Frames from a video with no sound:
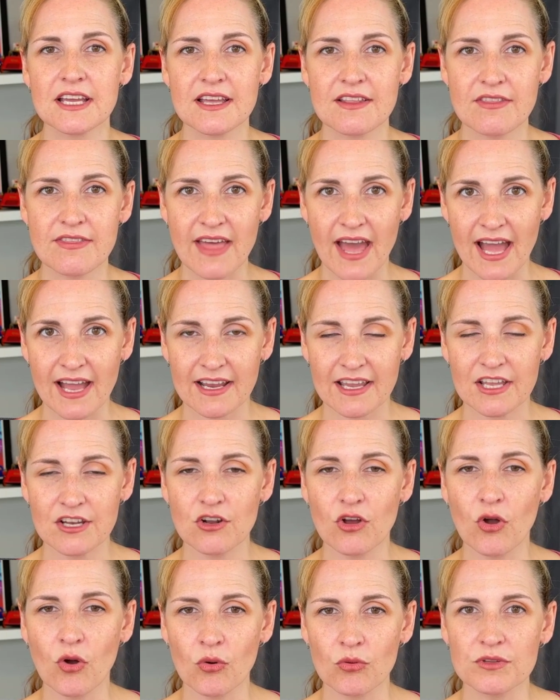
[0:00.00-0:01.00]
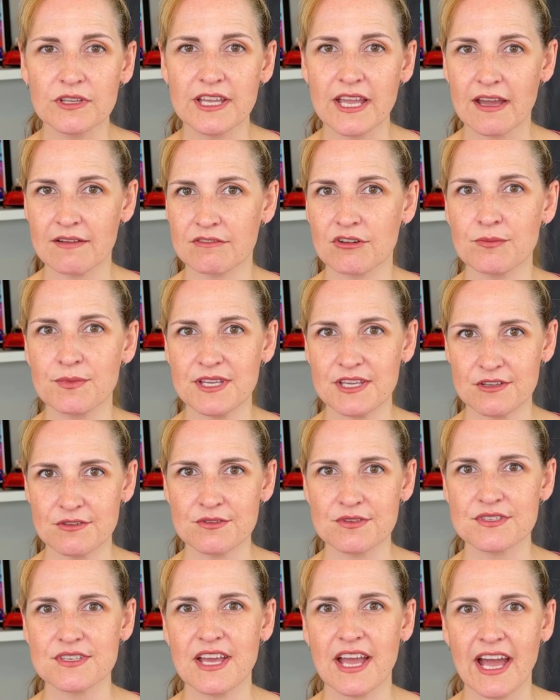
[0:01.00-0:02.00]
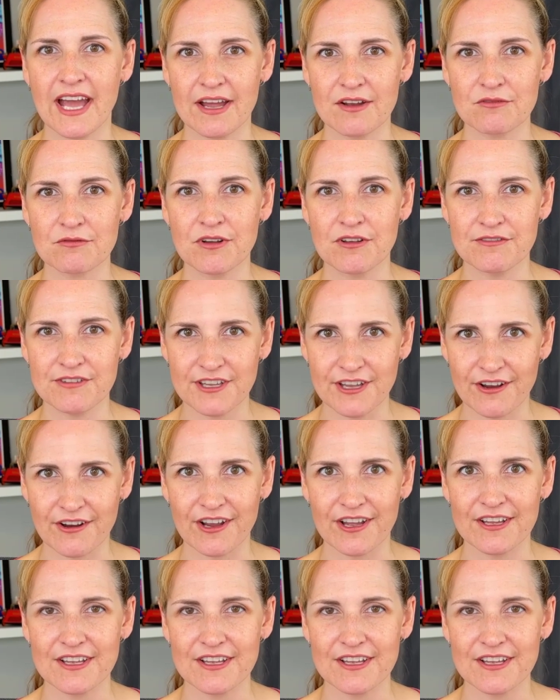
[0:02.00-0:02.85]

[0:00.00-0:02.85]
That can only ever be used at Riviera.